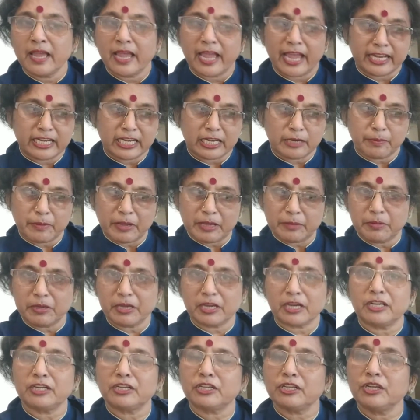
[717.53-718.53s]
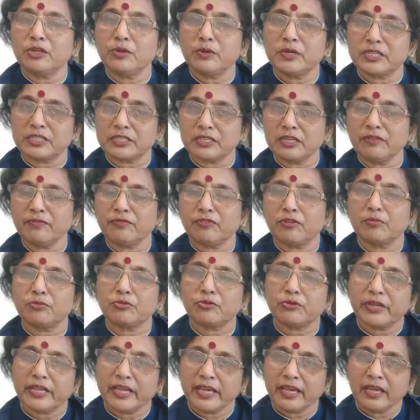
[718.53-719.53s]
and it may be continuation from
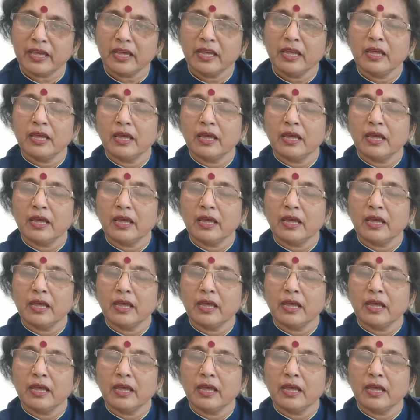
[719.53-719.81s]
today